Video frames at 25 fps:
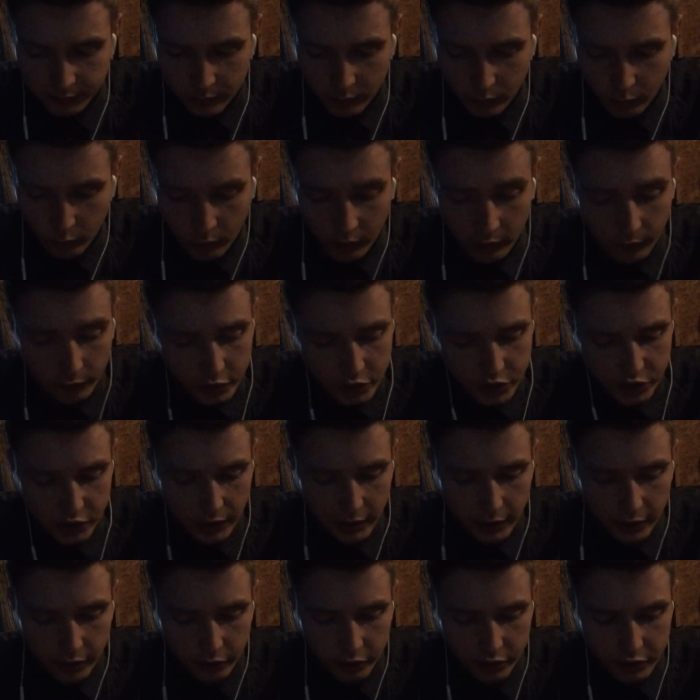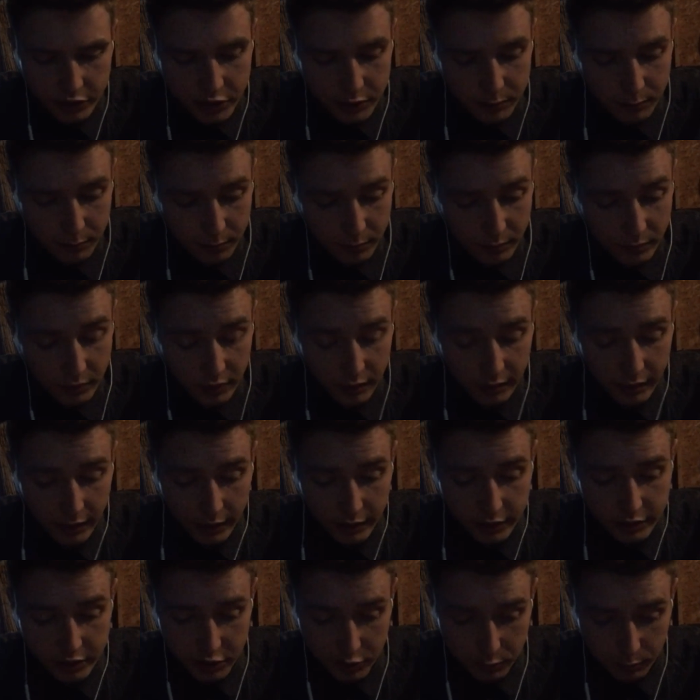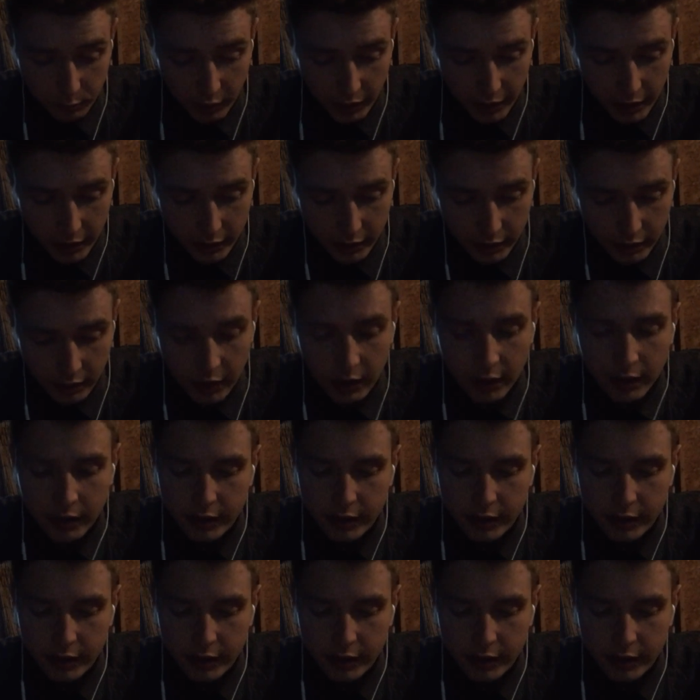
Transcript: Whatever slander that is spread,